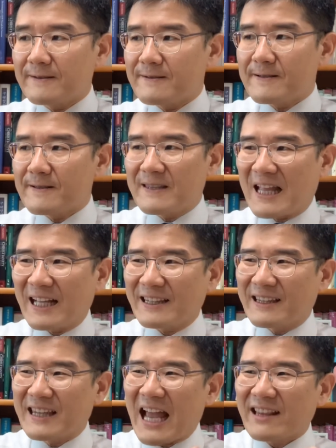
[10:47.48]

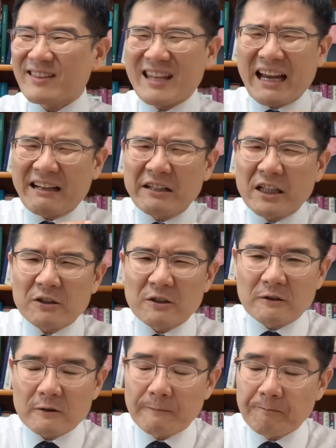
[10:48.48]
that
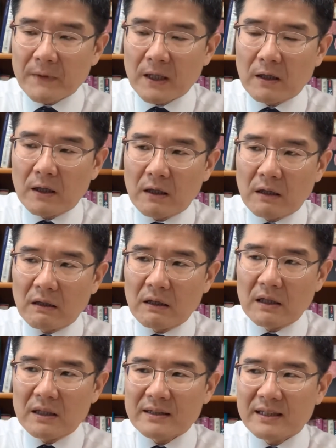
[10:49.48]
technical,
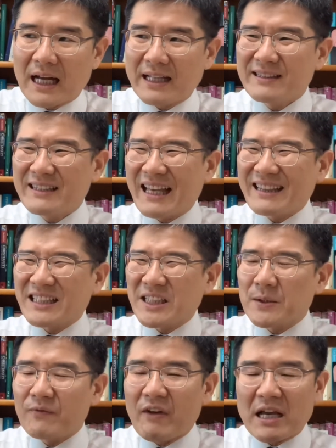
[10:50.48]
not that
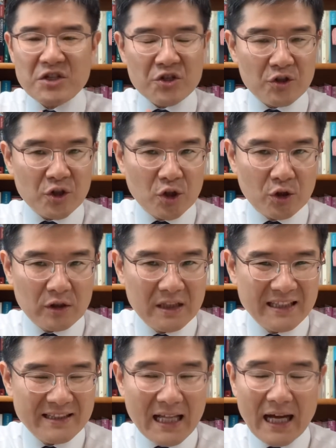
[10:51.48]
conventional,
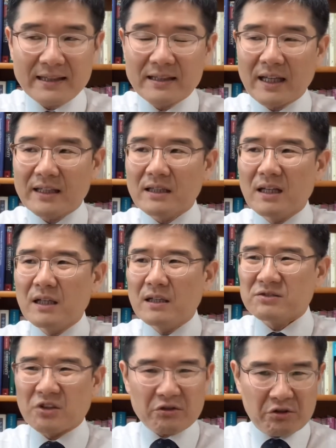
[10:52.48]
not that
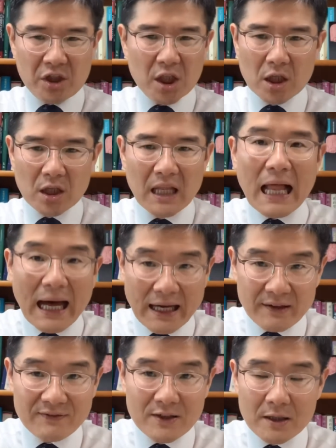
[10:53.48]
doctrinal
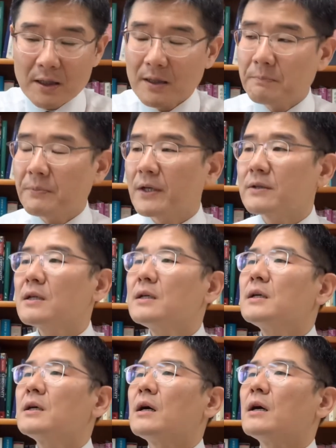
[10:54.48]
life, but
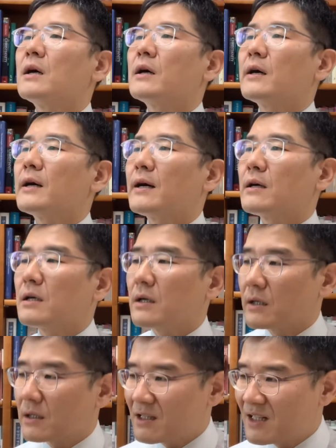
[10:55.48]

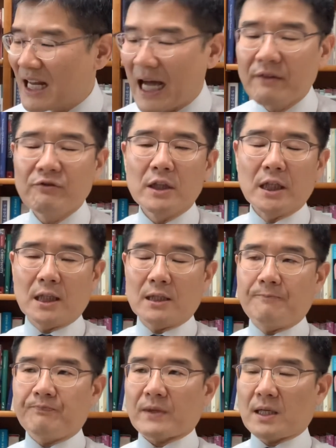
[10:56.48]
lively
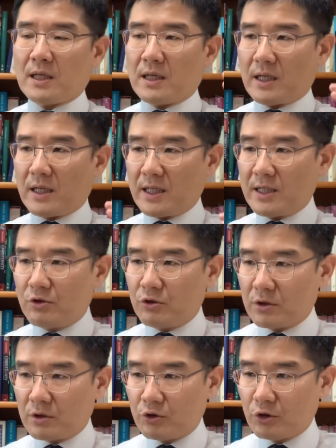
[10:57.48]

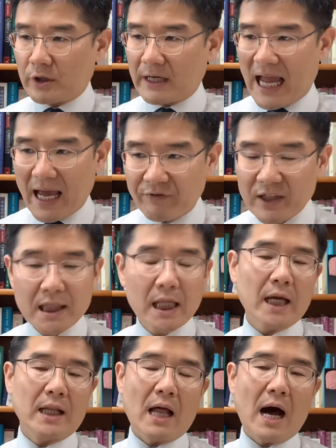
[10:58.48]
in your
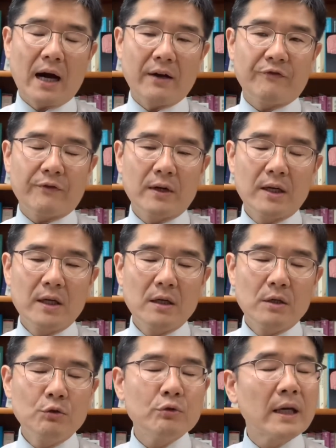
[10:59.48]
everyday life.
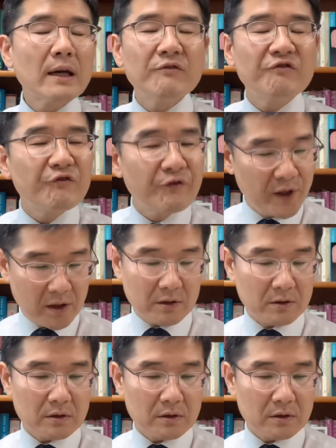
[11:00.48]
You can feel